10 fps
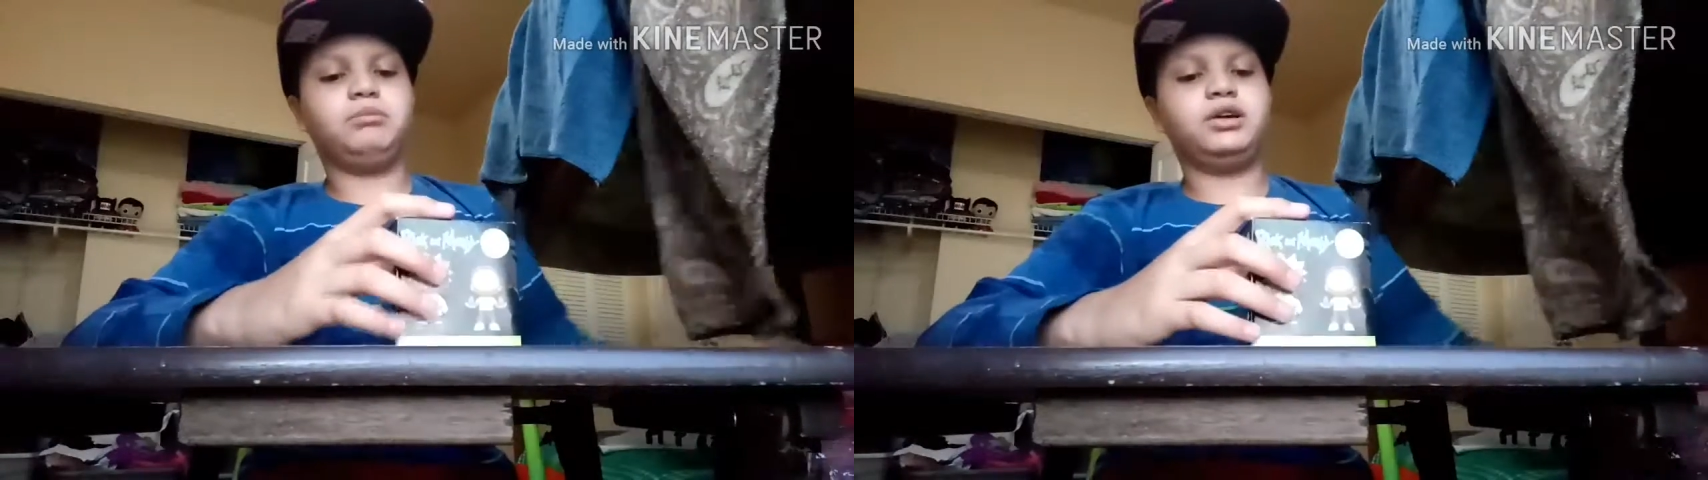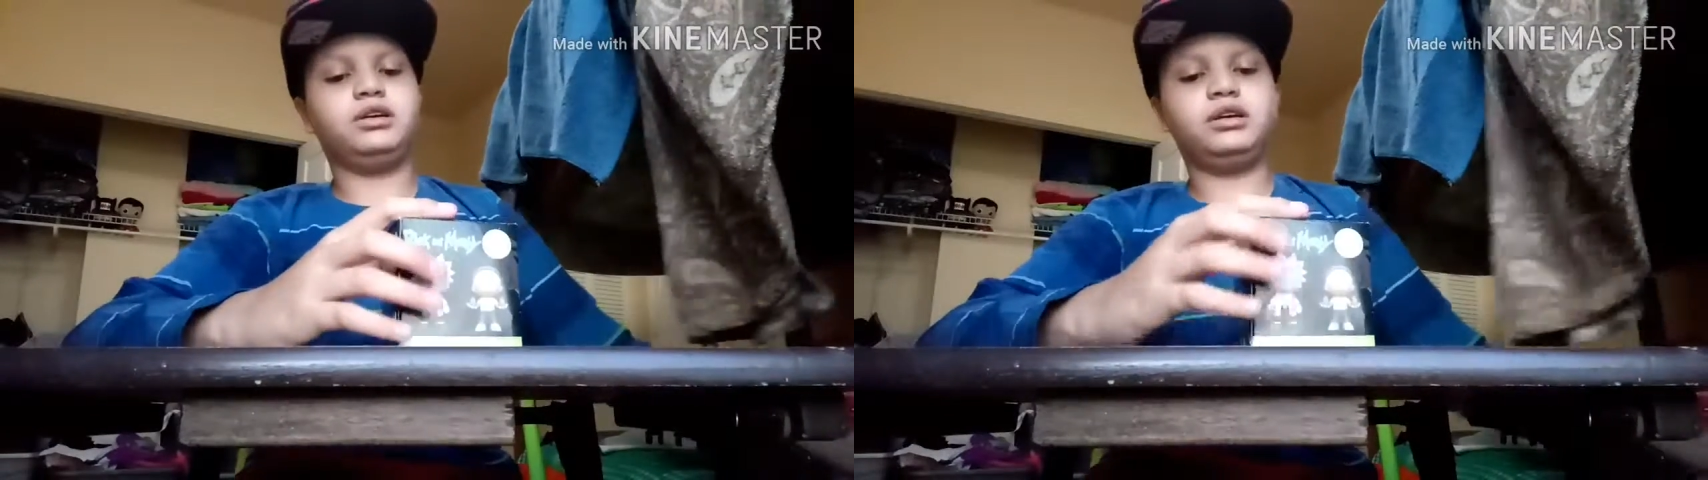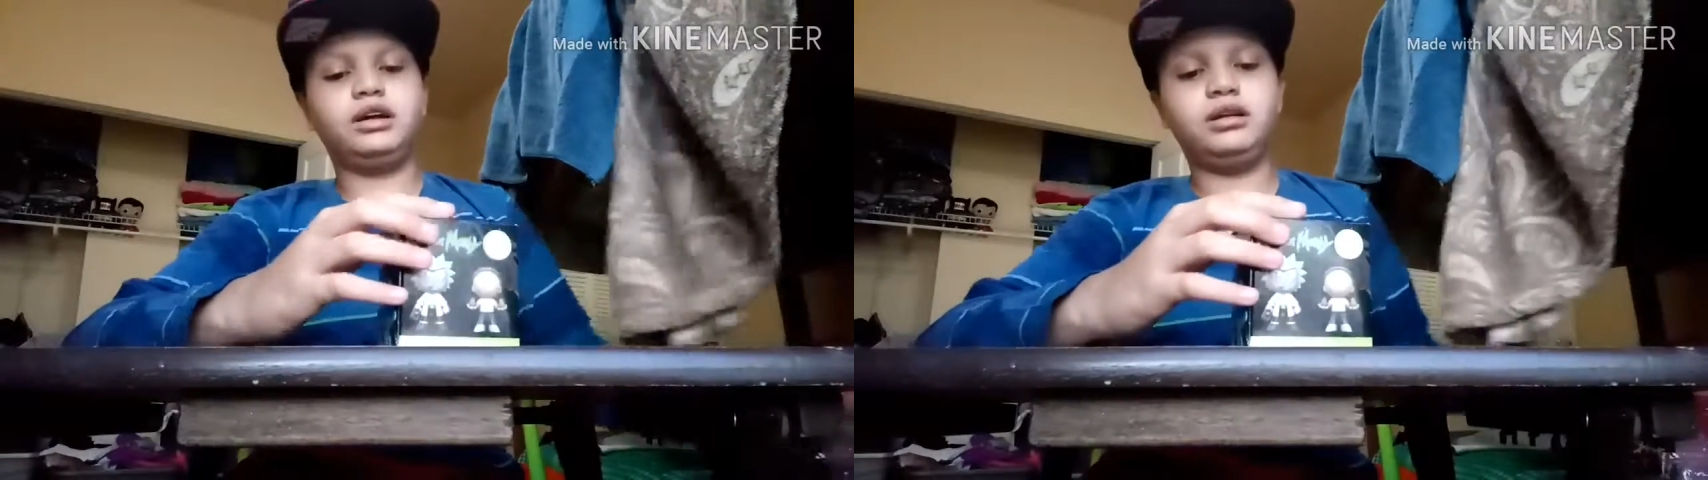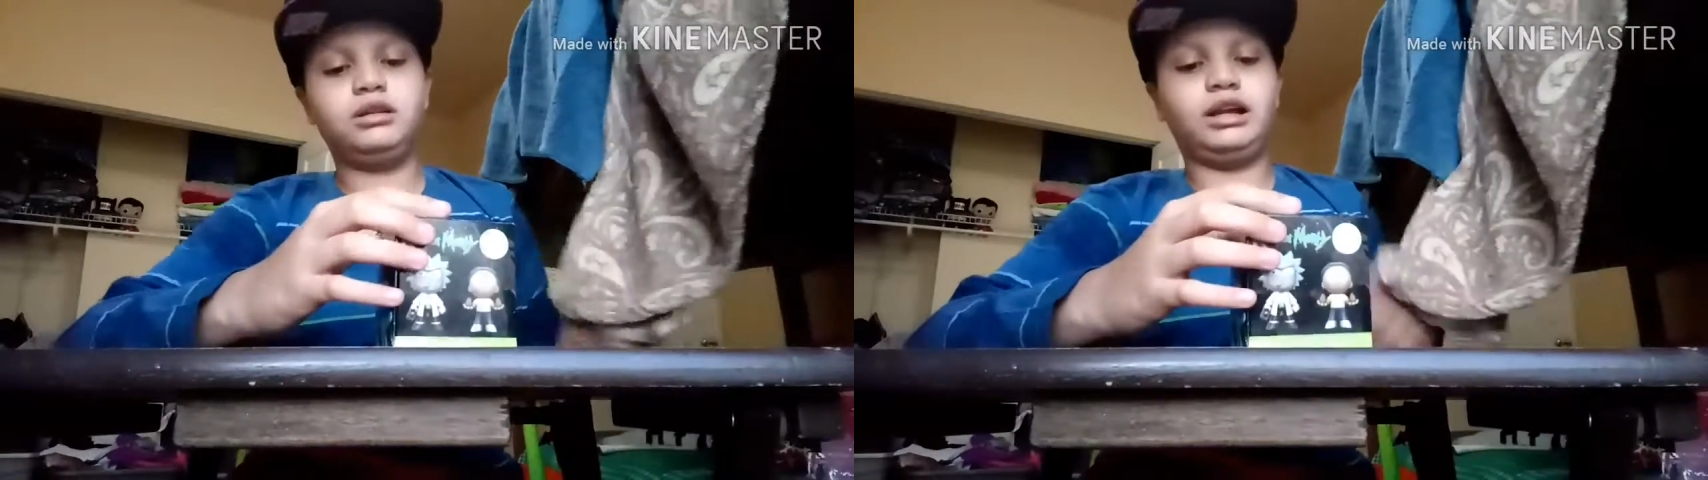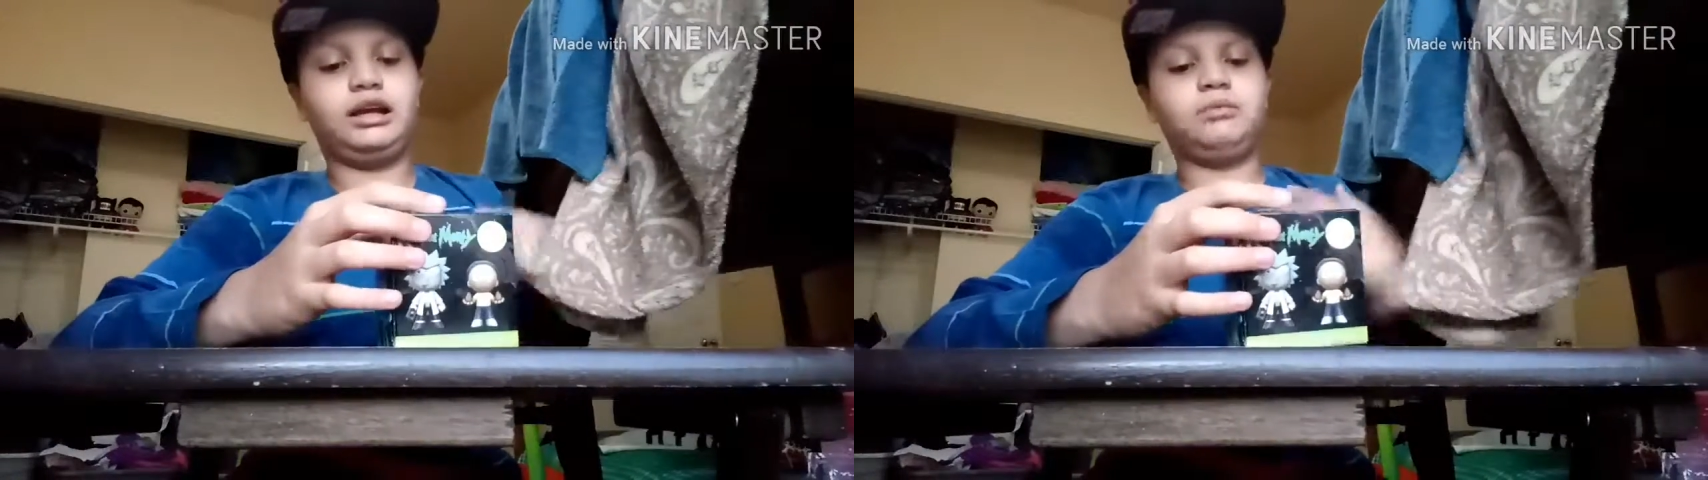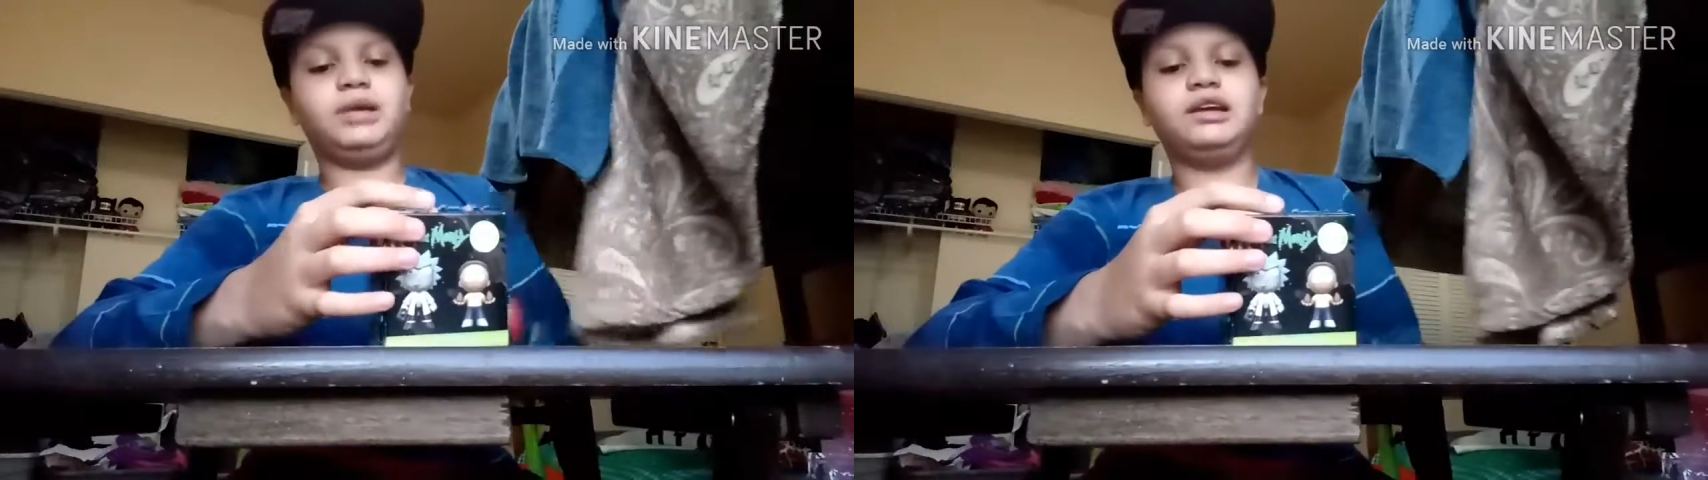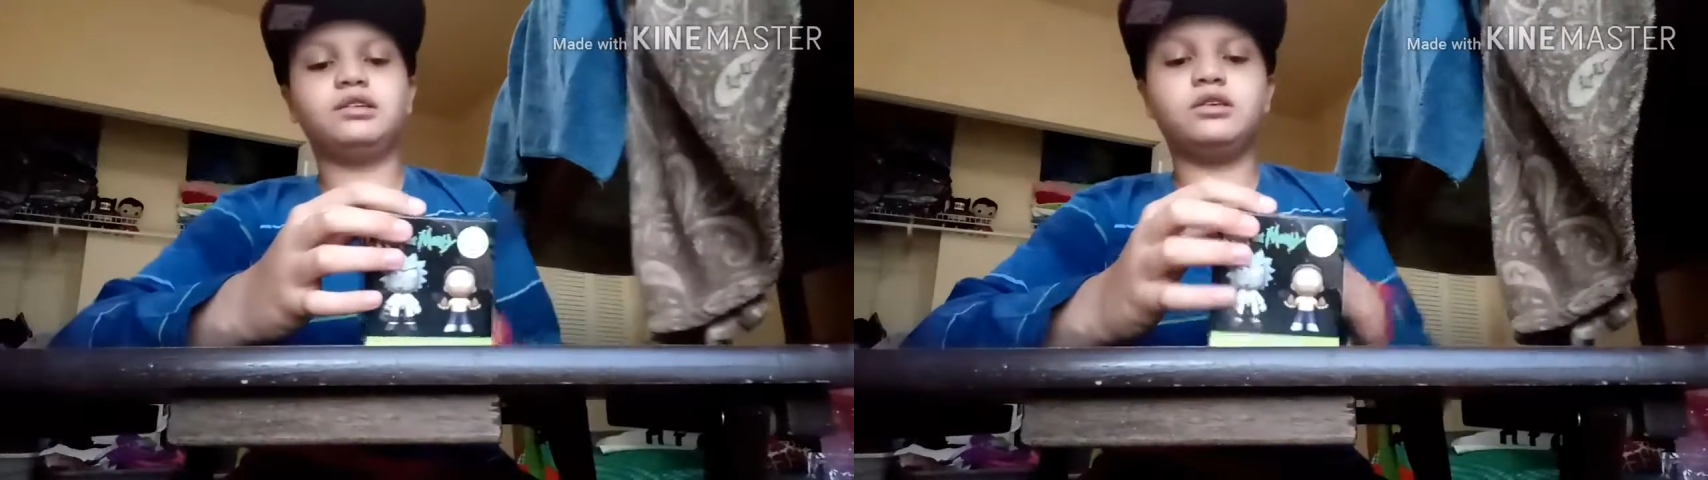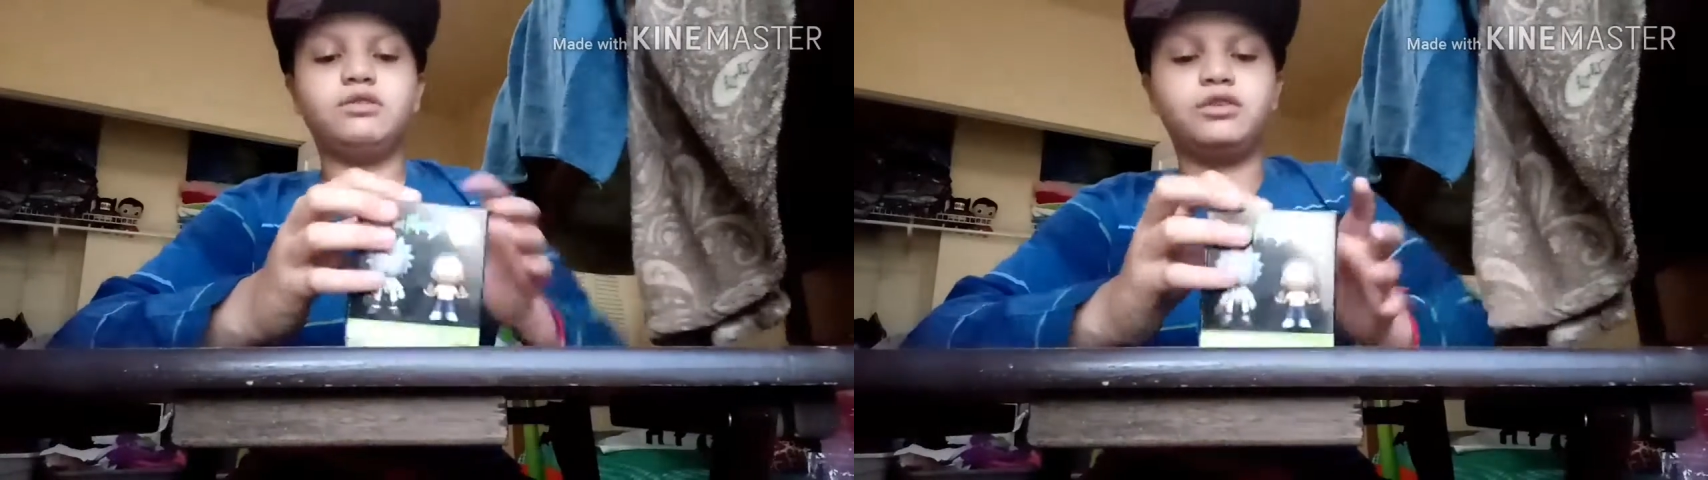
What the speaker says: but like myself,